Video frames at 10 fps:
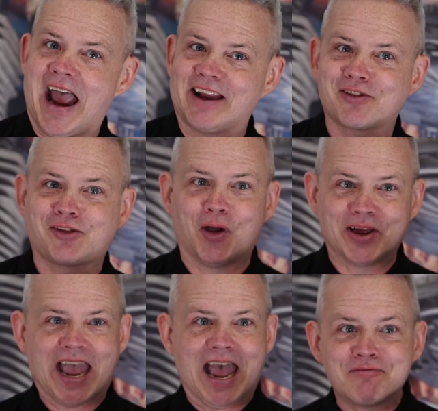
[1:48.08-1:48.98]
hands
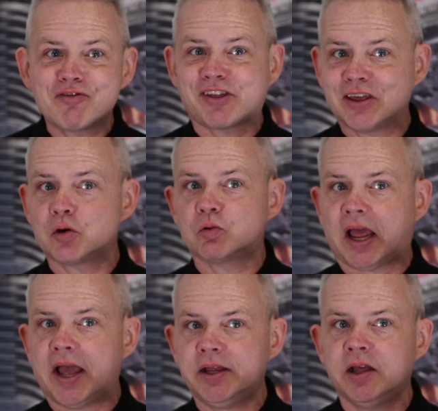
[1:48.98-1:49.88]
dirty every single
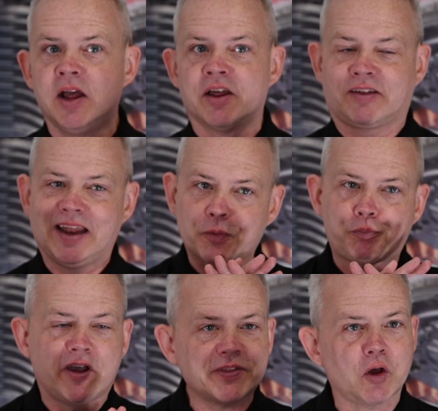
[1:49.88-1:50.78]
day. So let's
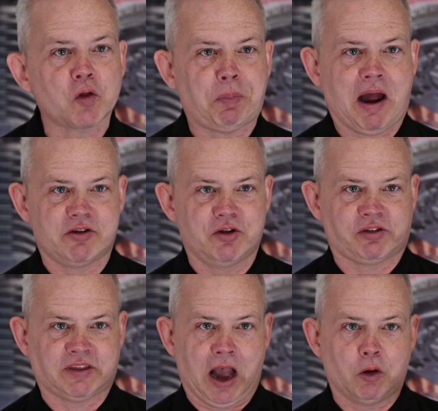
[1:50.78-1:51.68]
break those
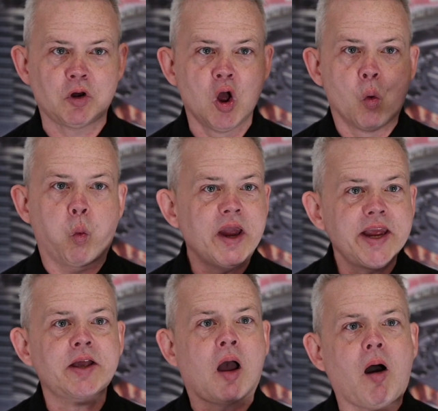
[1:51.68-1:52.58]
barriers down.
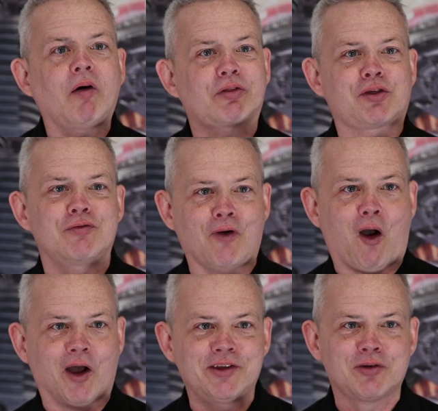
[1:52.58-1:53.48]
We can't
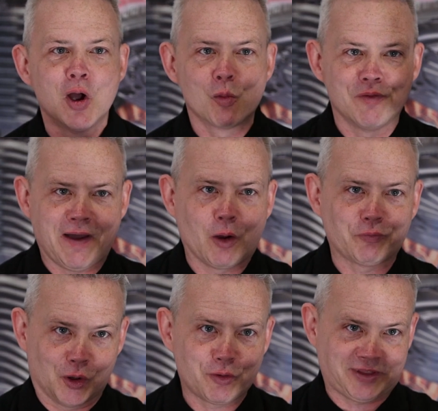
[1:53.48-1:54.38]
survive
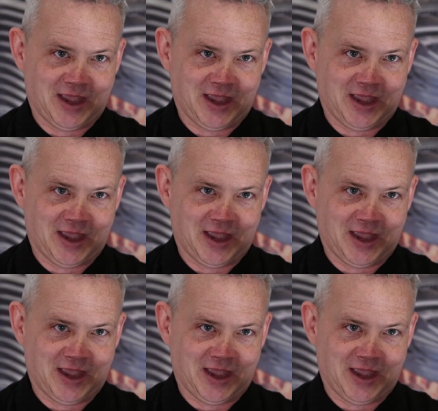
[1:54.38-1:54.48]
without those